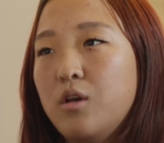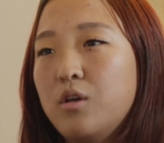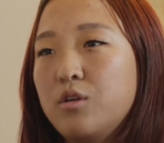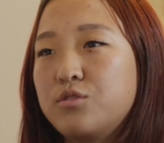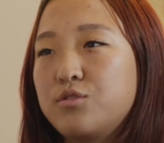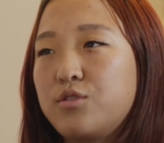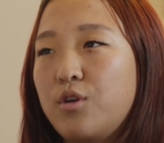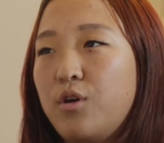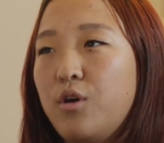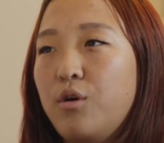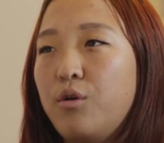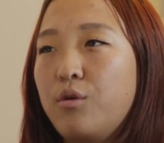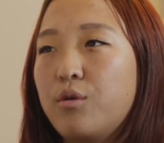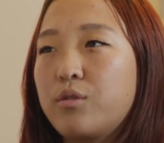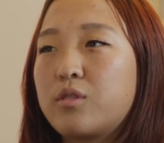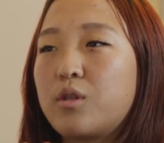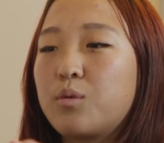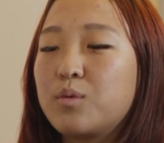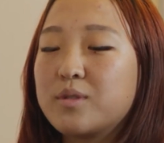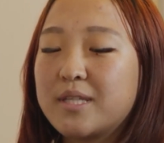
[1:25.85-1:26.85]
So
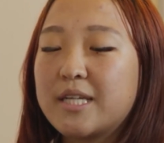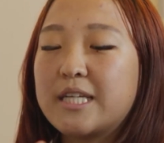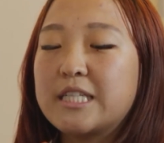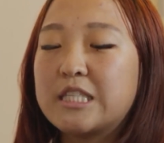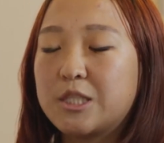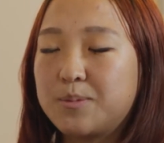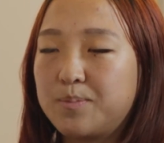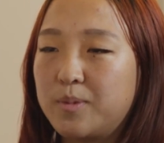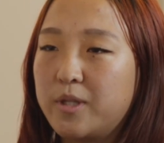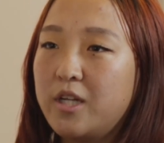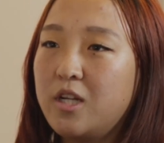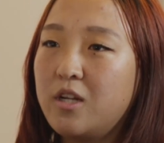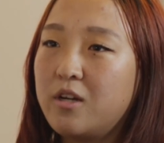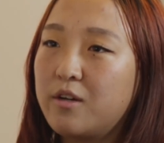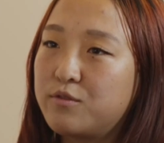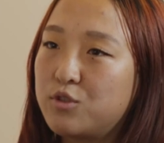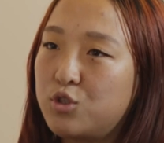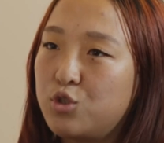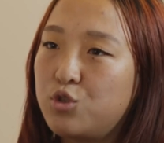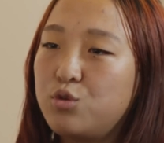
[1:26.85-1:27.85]
there was like a split
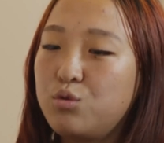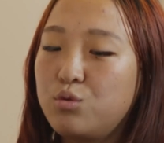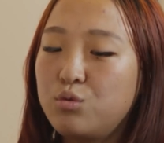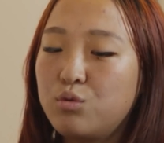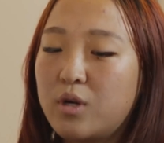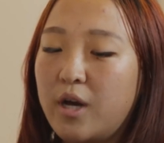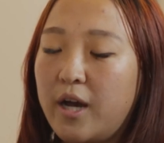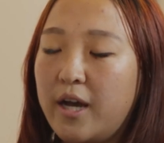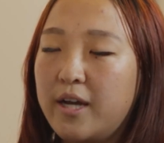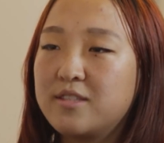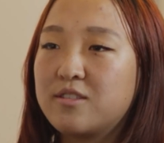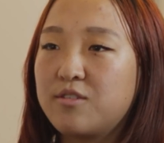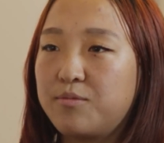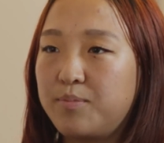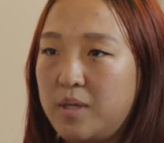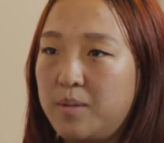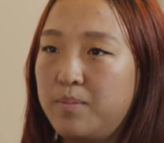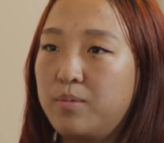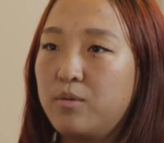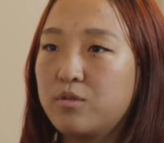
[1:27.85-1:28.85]
of two kinds of
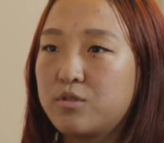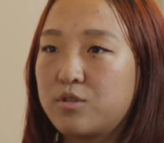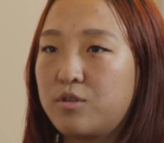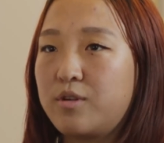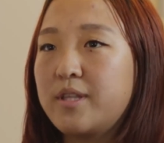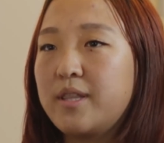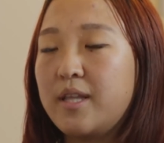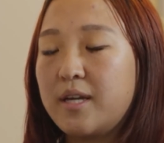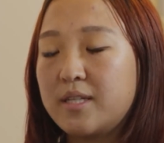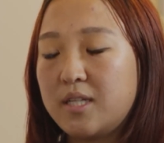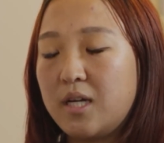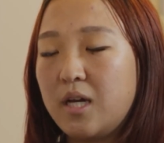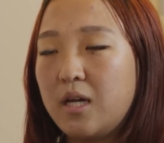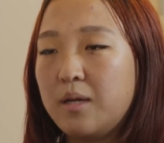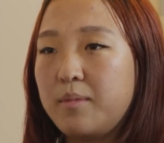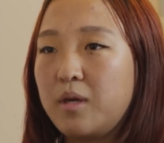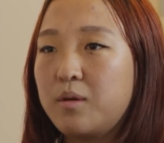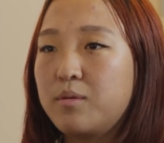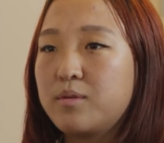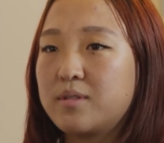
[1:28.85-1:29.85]
people during that
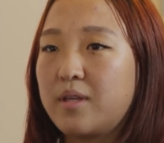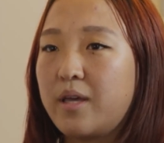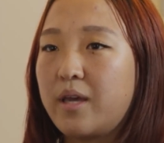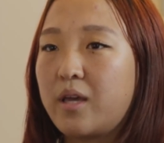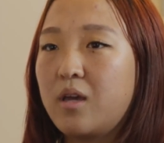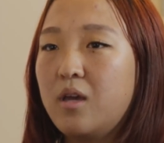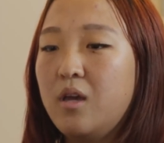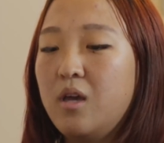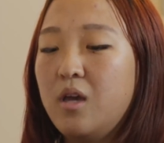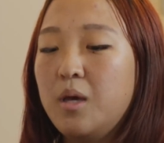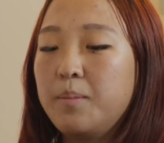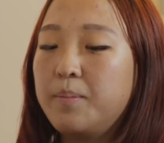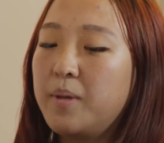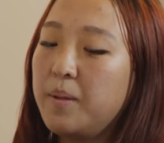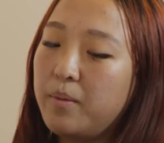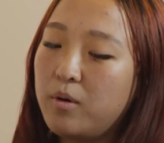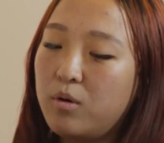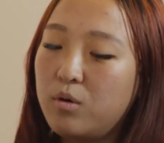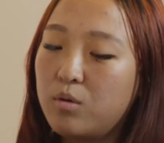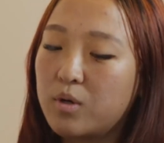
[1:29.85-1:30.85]
time. It was like
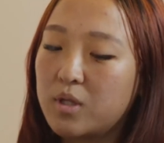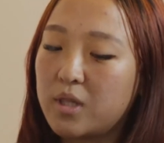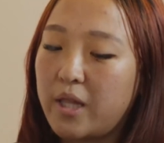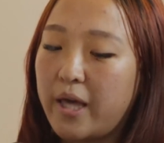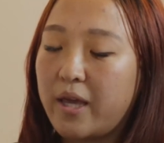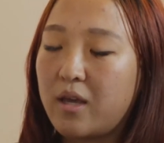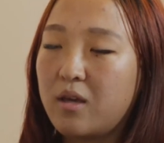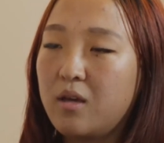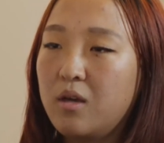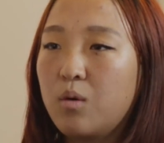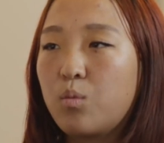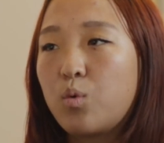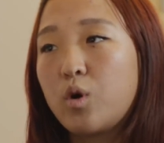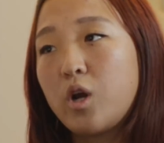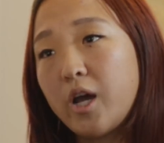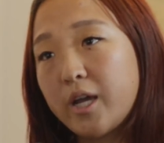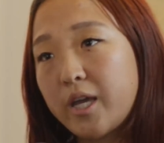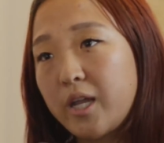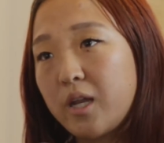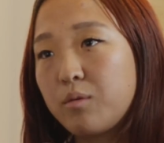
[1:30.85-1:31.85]
people who were like, we're
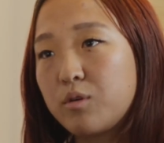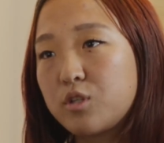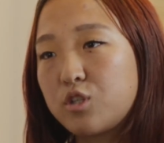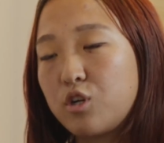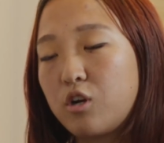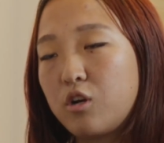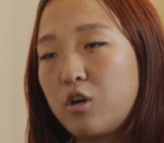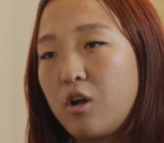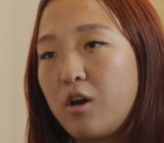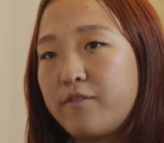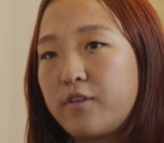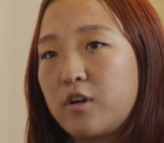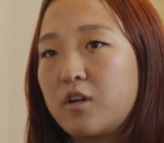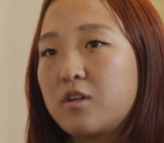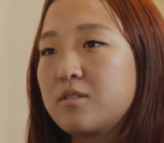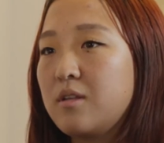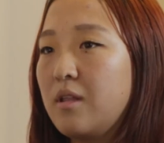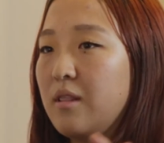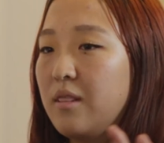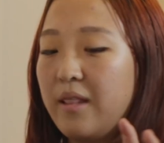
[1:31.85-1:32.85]
not getting return
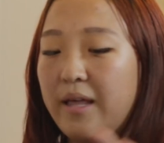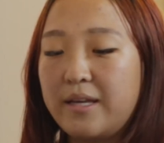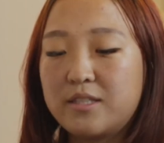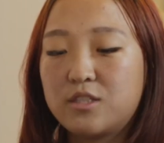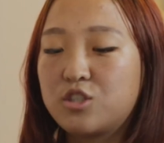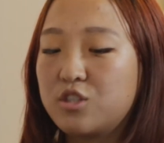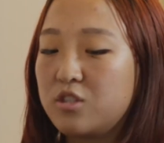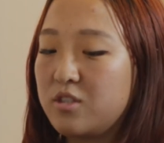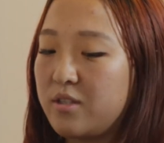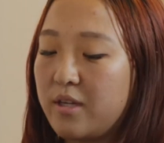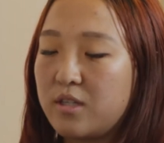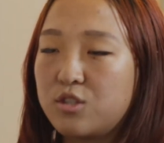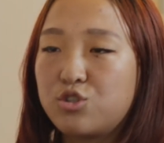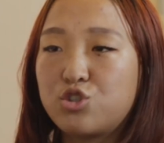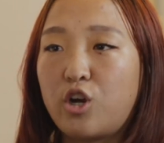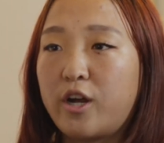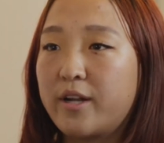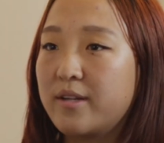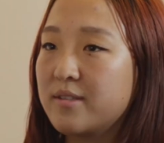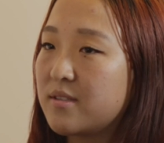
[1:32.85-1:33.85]
offers. Let's just like
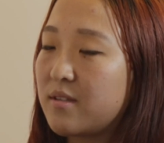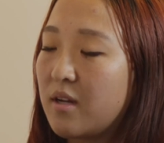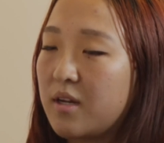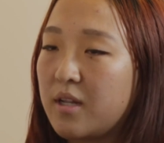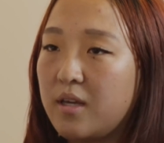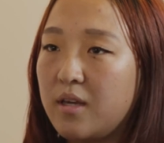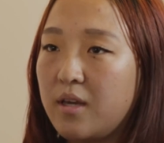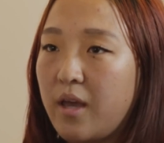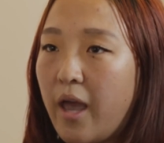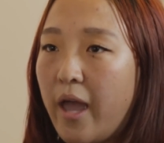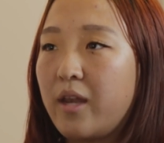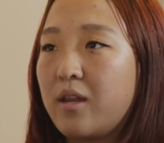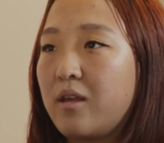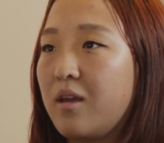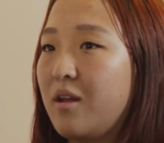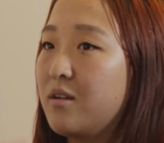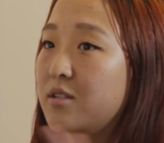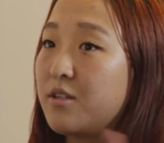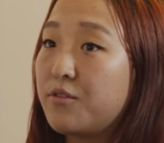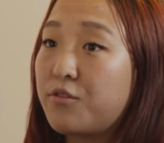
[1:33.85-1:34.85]
try to study and
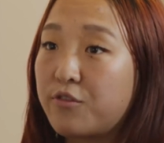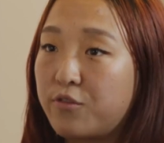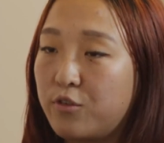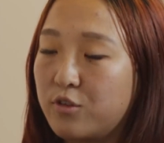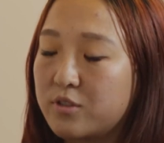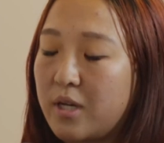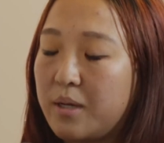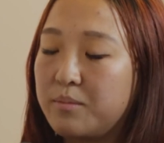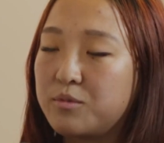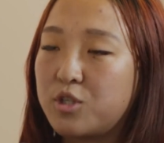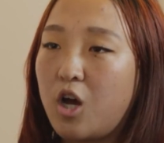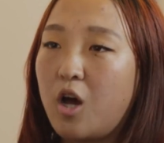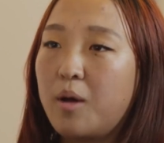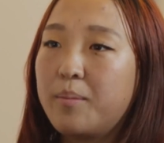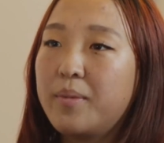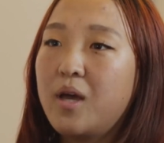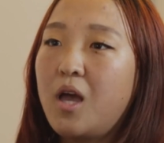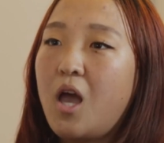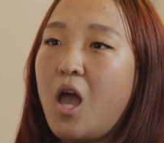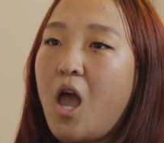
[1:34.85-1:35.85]
get a different full-time job.
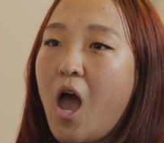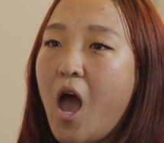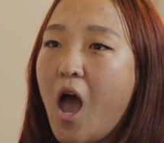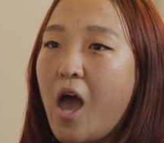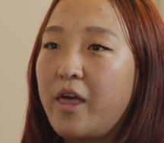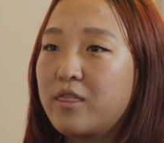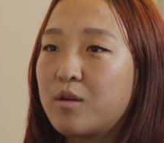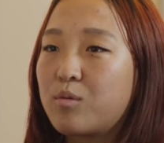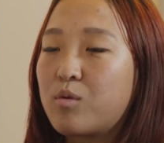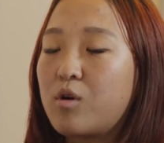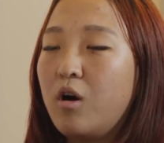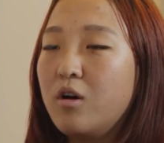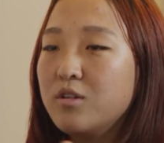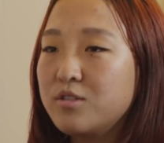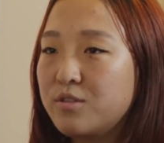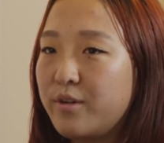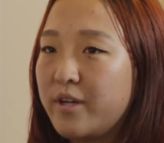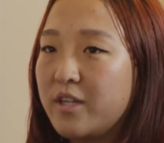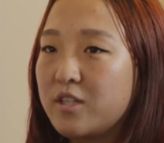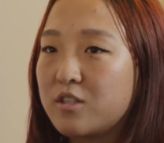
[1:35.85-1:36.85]
And there were
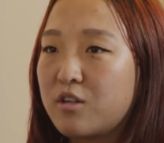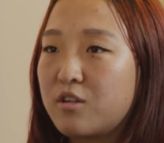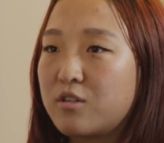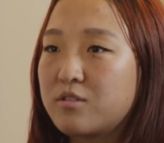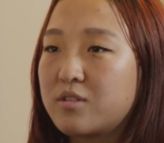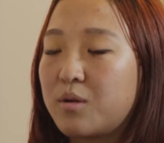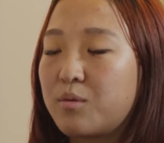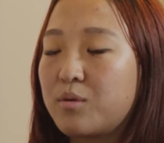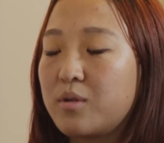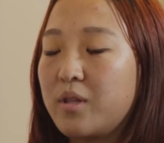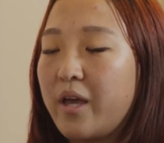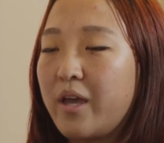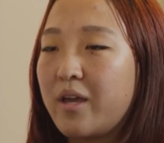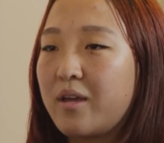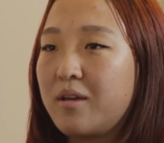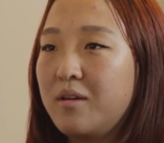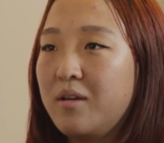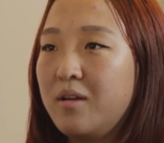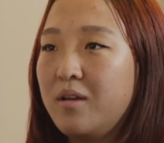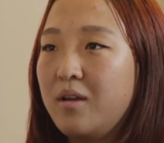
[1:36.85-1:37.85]
also interns that were
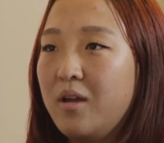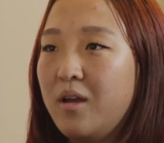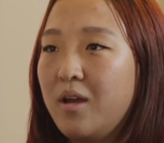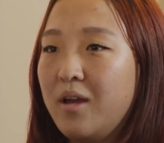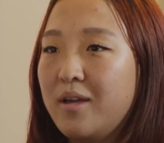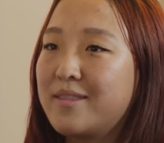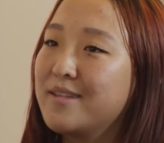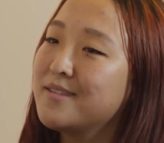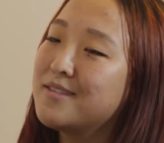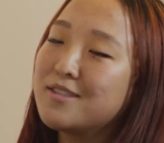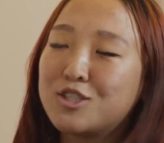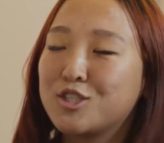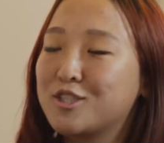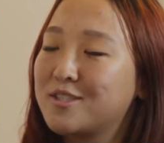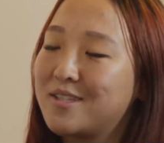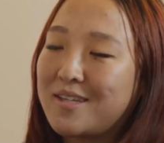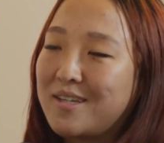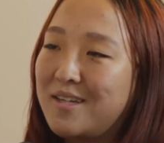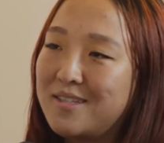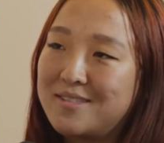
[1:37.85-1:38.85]
like, this is just
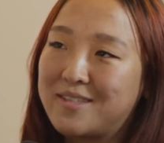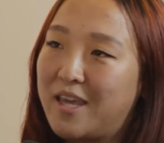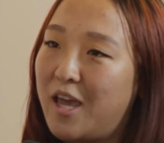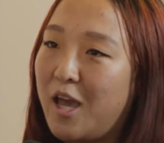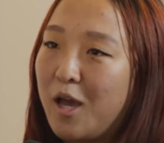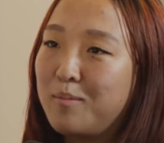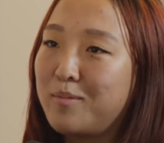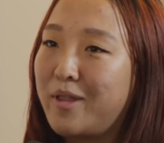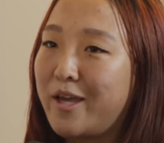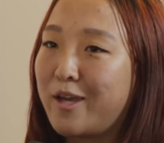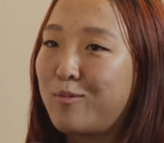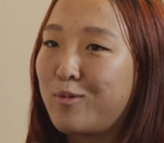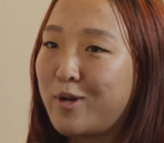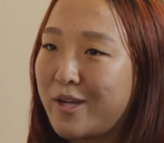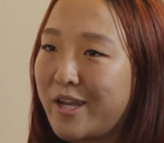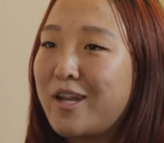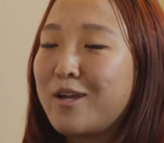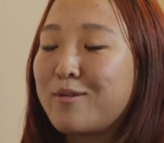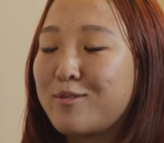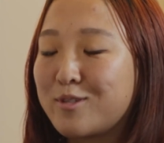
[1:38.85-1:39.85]
like a scam. Like, we're
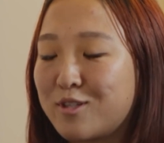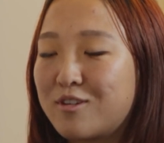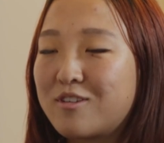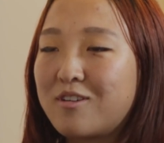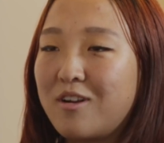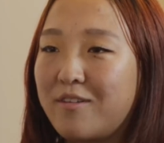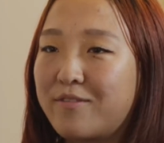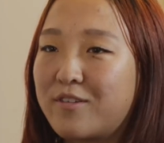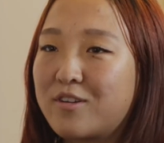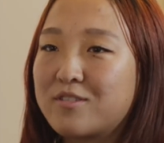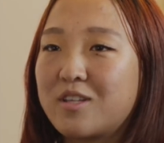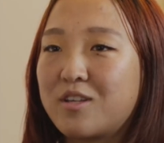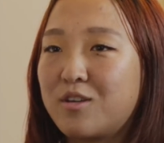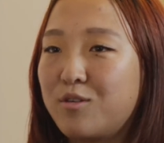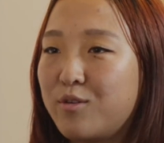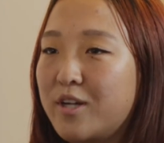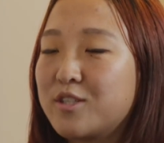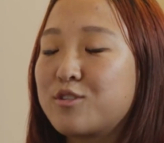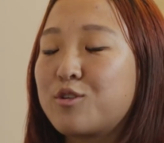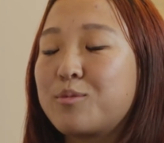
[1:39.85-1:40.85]
getting return offers. Like,
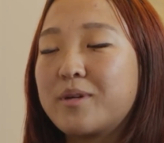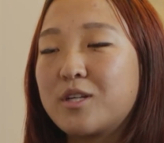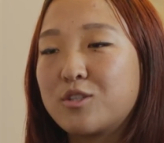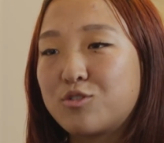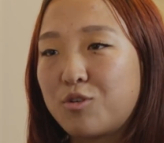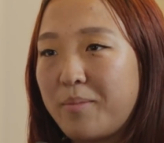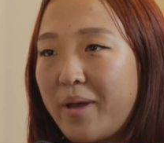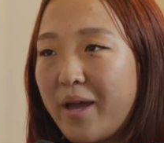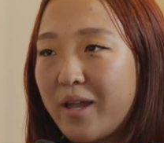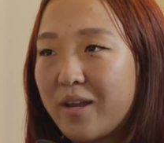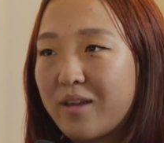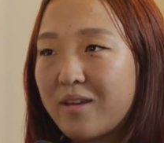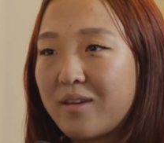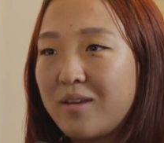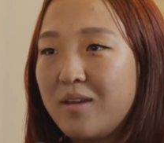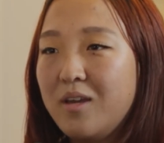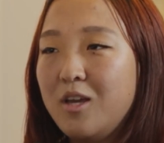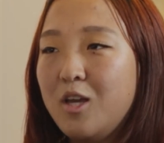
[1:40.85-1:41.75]
you guys are being dramatic.